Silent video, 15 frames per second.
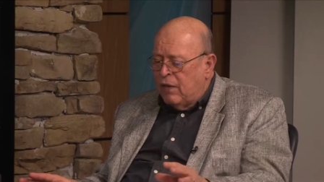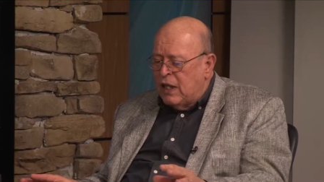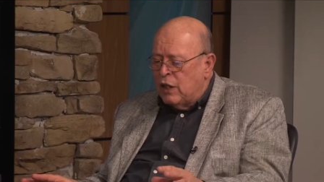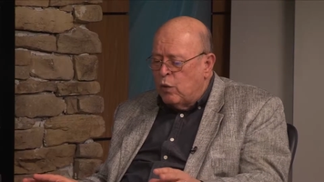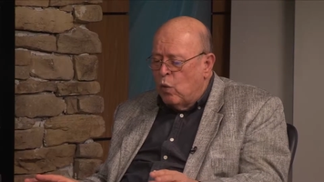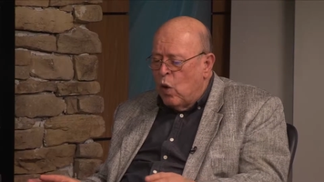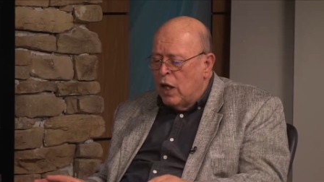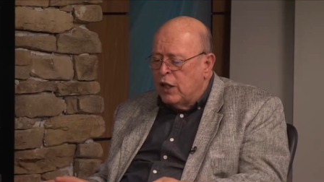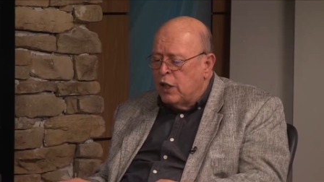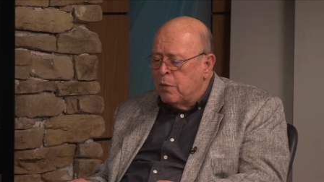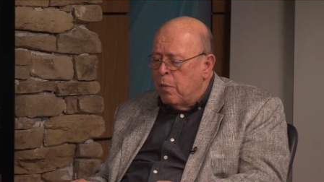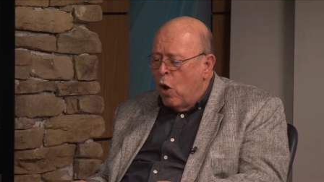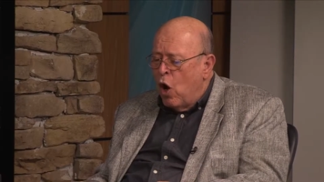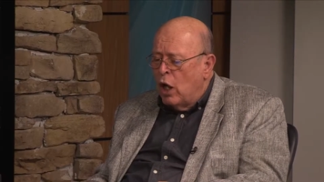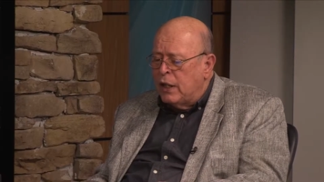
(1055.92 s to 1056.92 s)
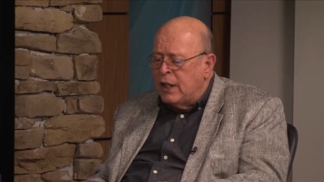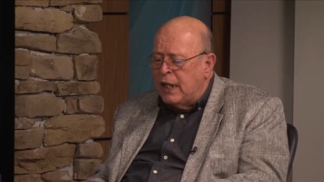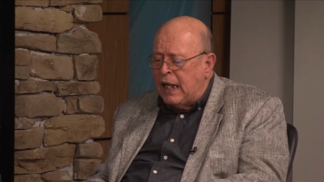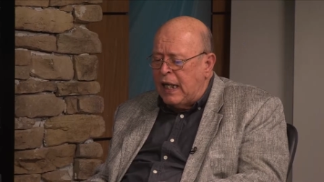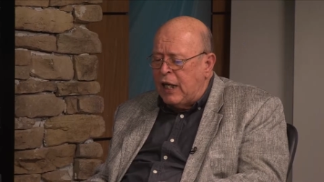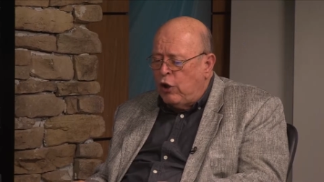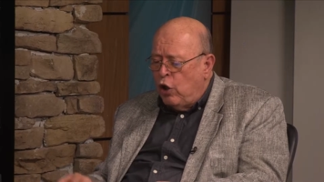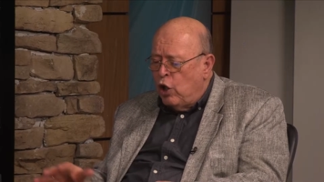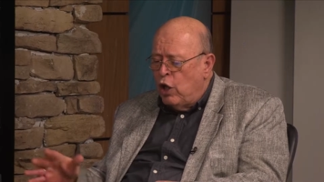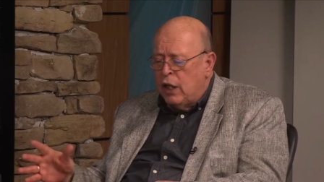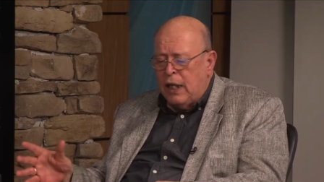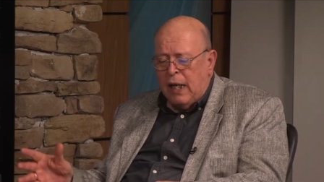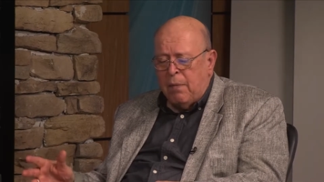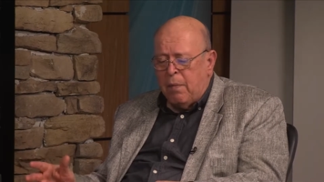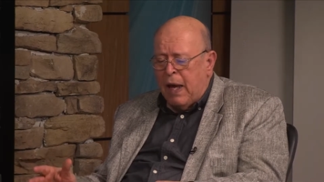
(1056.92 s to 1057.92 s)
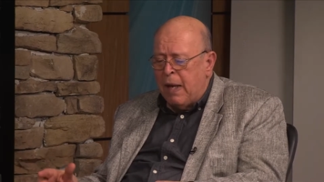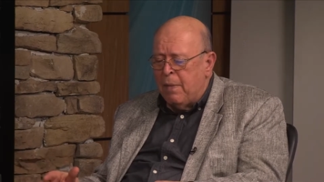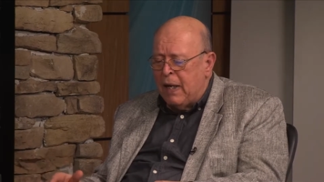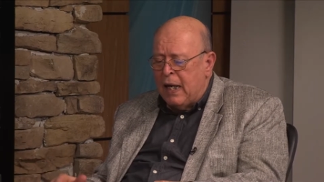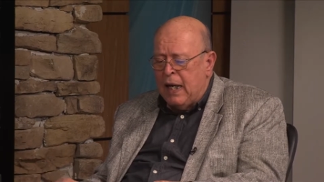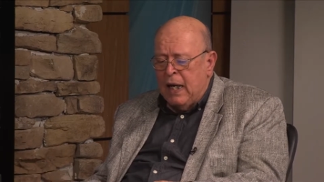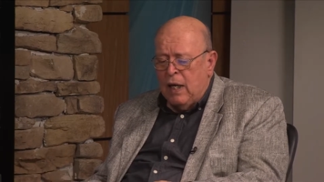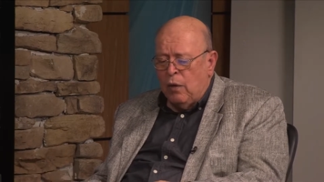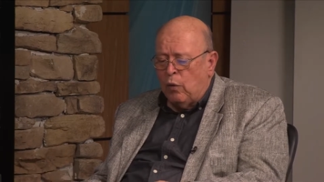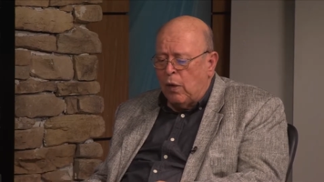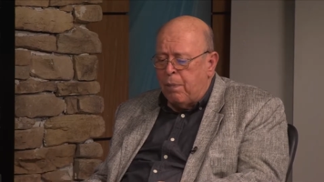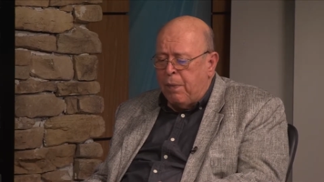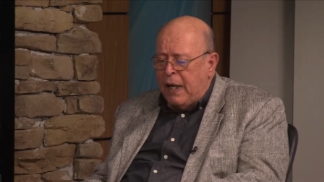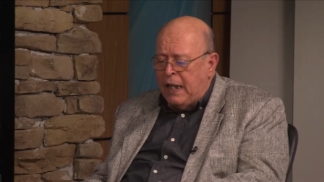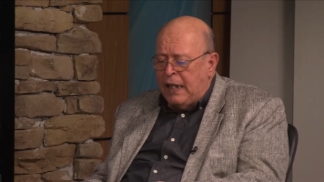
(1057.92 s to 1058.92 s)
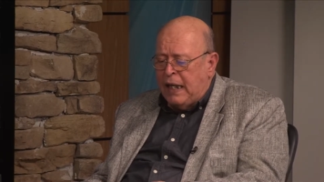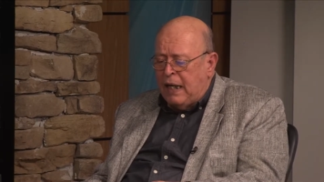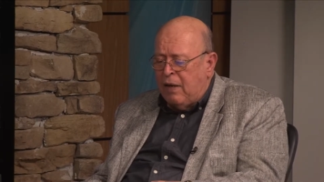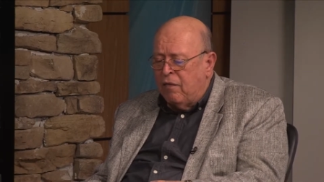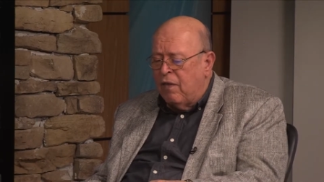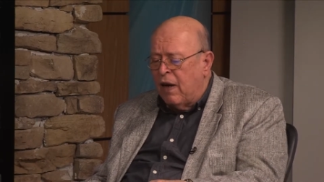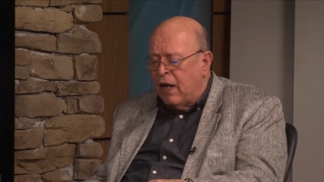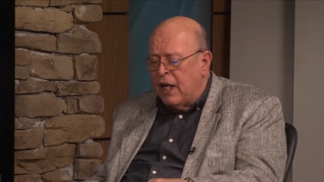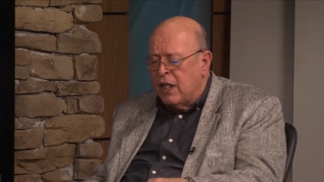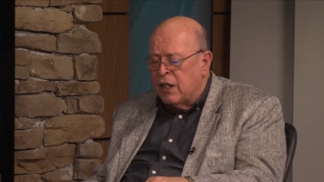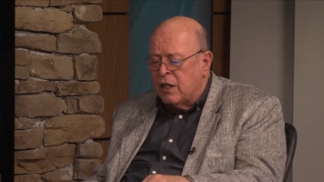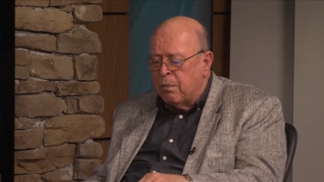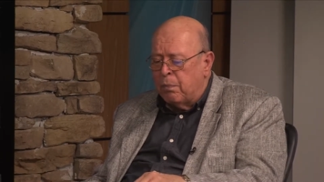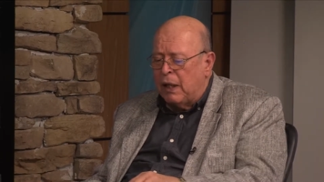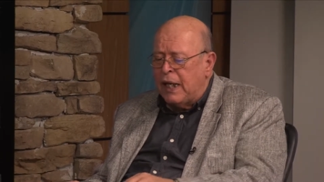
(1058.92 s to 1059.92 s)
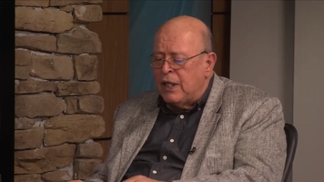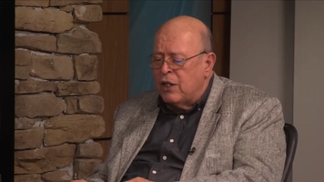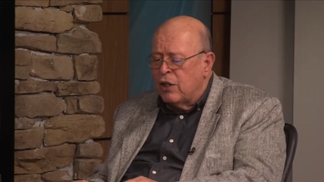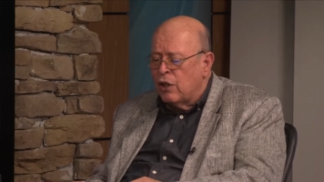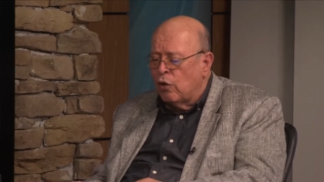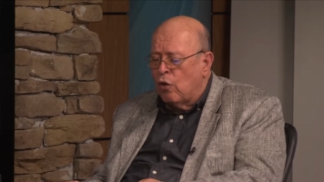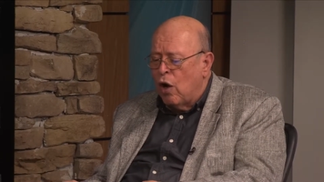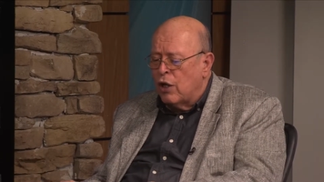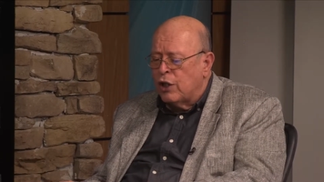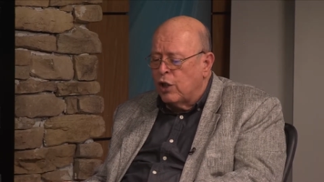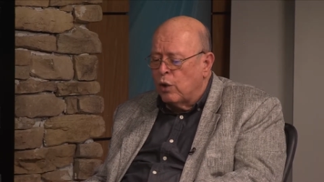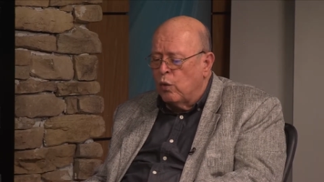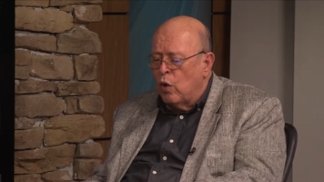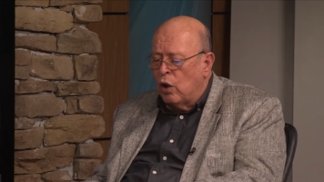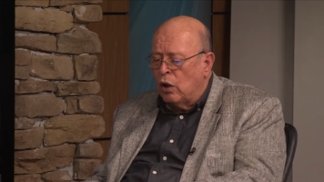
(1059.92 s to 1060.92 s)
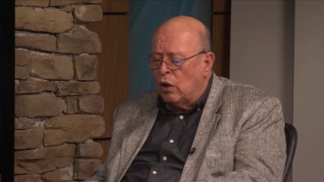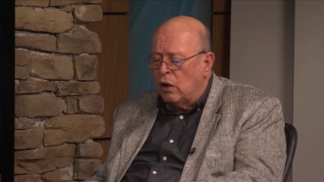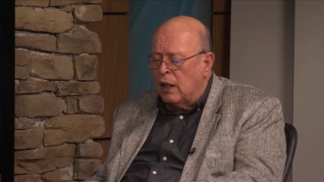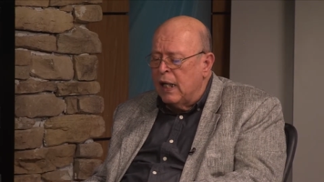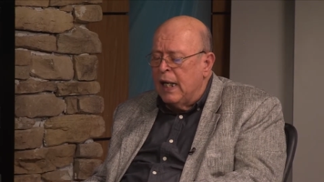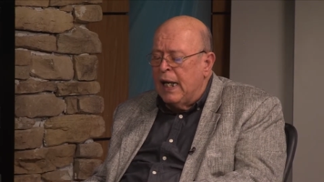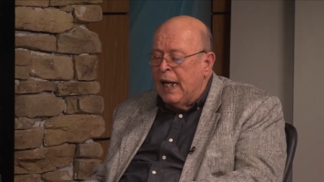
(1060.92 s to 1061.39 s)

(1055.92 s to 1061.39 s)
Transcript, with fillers: of this one small city could and may be repeated in various places across the world.